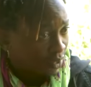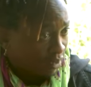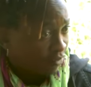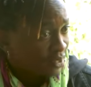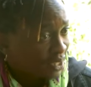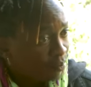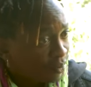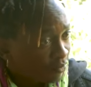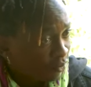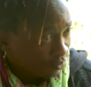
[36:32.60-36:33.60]
like for
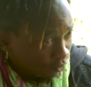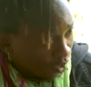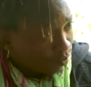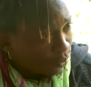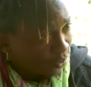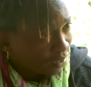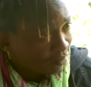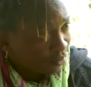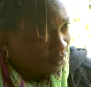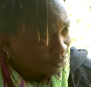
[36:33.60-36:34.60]
example, for our boy,
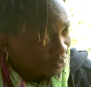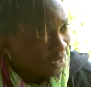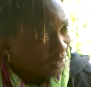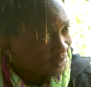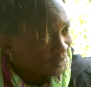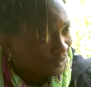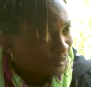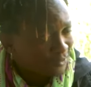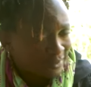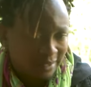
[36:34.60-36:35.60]
for Zion, you
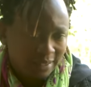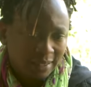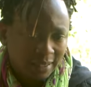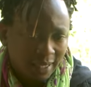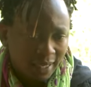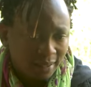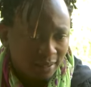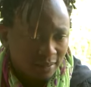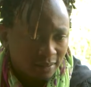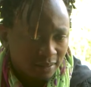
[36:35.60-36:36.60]
know?
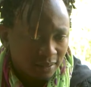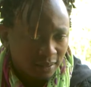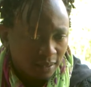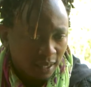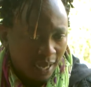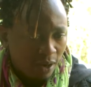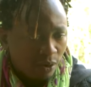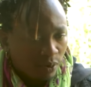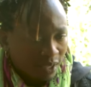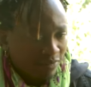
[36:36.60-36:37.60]
And
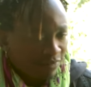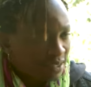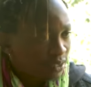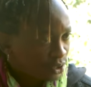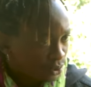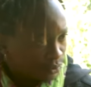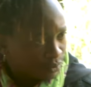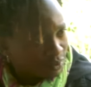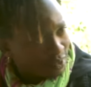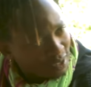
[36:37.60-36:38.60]
how he fits into
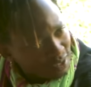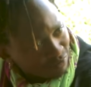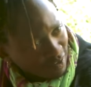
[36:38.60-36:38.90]
this